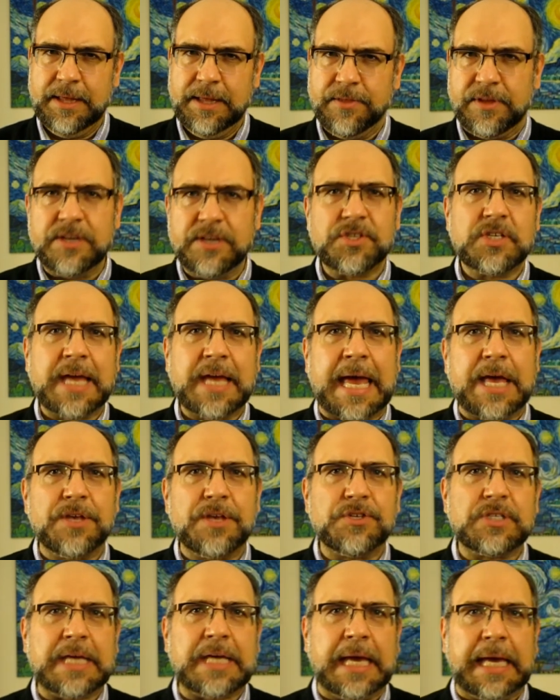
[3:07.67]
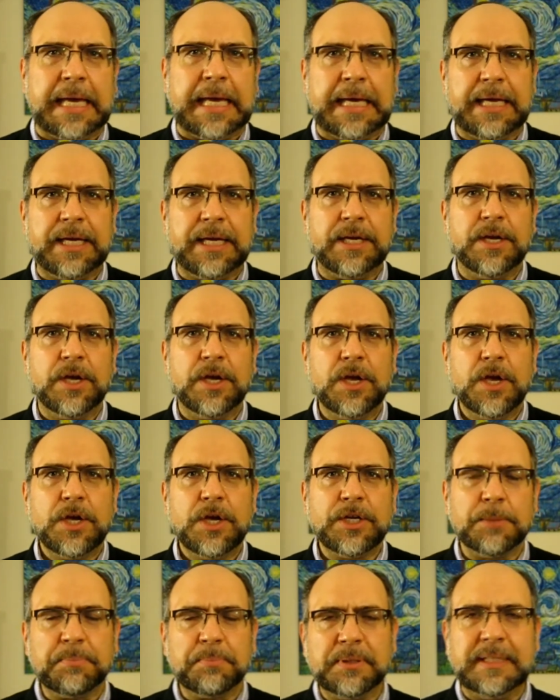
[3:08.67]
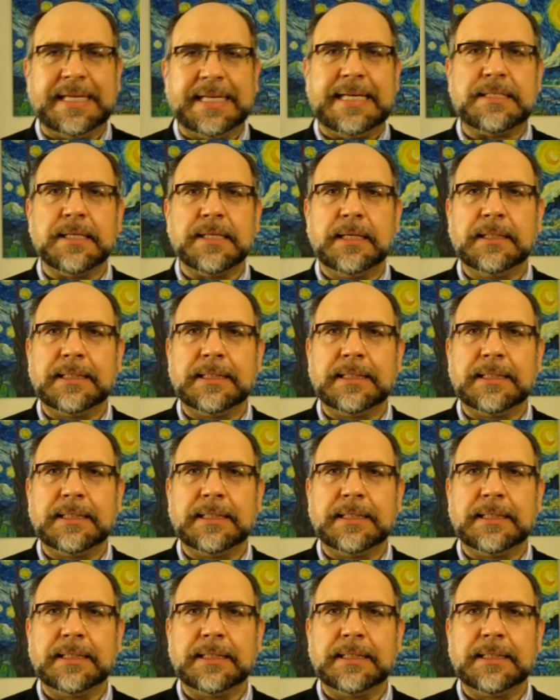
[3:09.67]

This has a complete